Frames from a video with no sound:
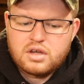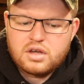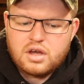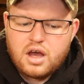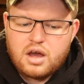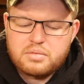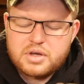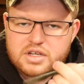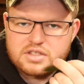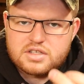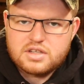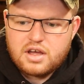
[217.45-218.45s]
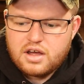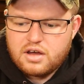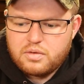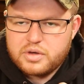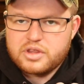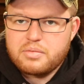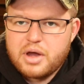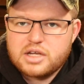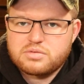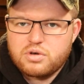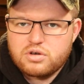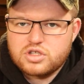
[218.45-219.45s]
because with the Bass
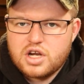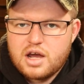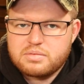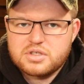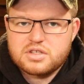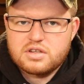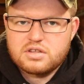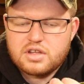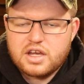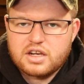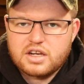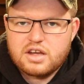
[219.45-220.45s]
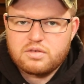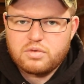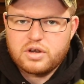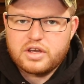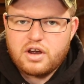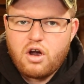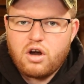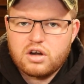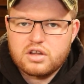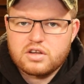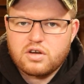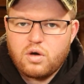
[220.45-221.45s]
Pro Shops they can get really
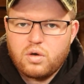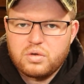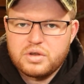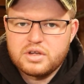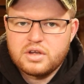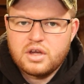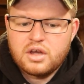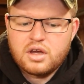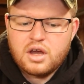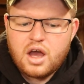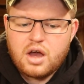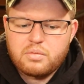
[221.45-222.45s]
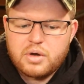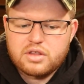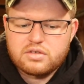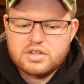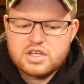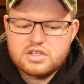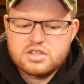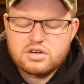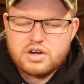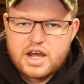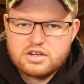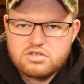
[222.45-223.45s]
hard in the cold. Whether these are
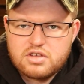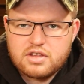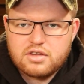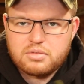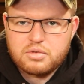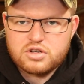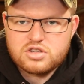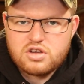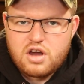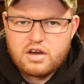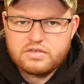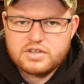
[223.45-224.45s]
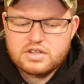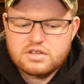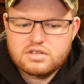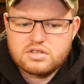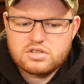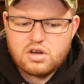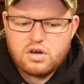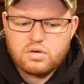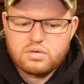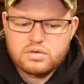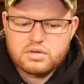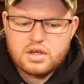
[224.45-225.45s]
naturally a little more soft,
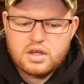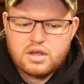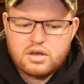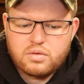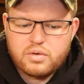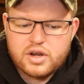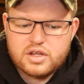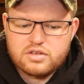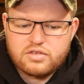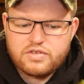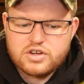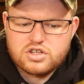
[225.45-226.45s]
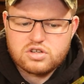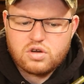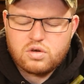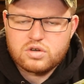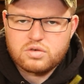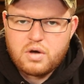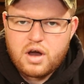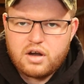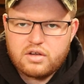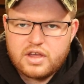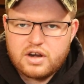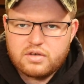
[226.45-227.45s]
so when you fish in colder
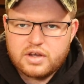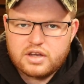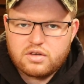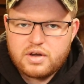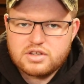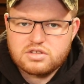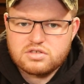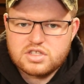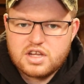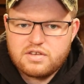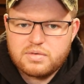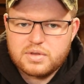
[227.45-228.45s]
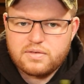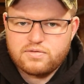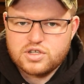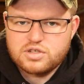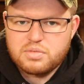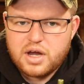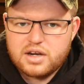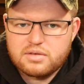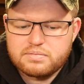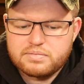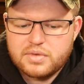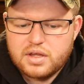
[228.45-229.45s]
water, they don't get quite so stiff when the fish bite them.